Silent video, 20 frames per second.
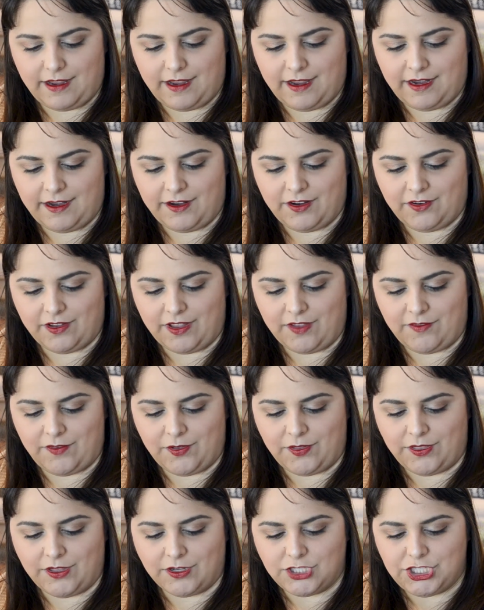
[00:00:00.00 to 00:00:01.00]
And it'll give
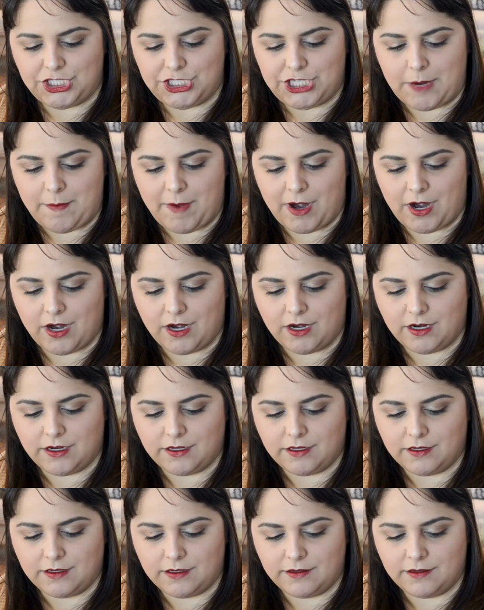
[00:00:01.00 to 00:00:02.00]
you a little shimmer.
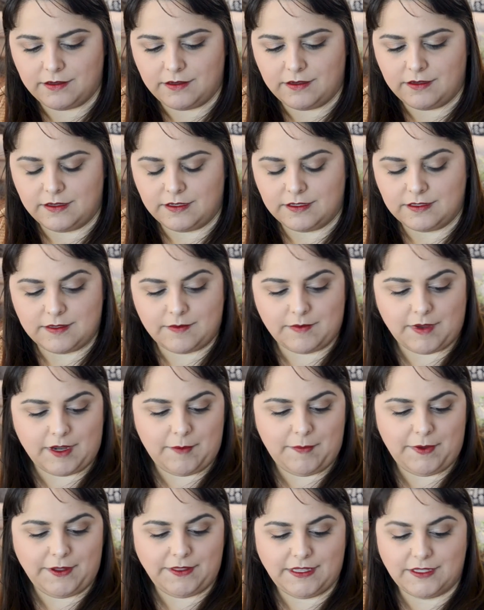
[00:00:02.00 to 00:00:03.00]
So I'm
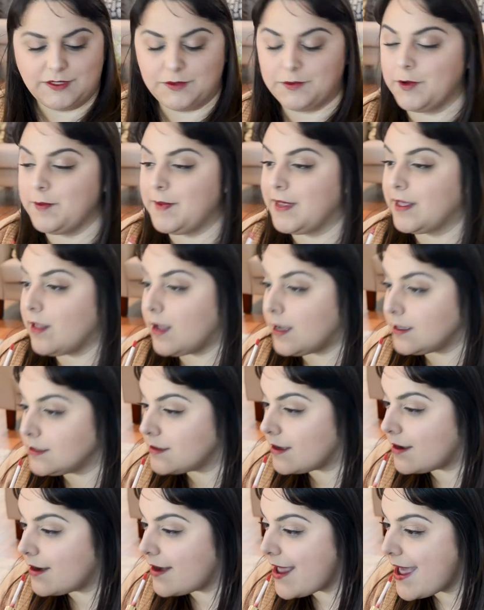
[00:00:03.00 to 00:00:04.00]
going to put this ruby
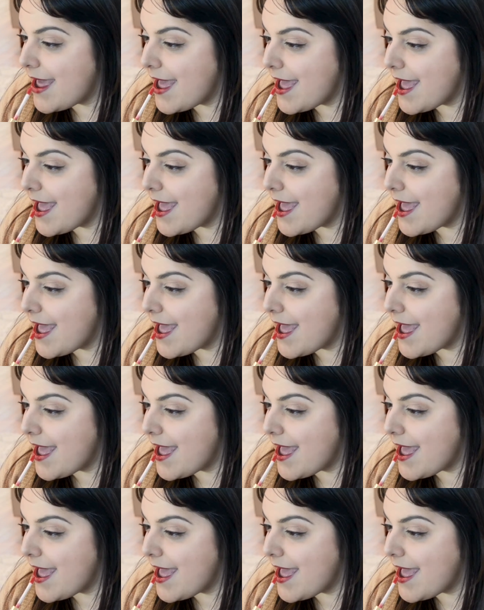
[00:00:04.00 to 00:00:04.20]
gloss on.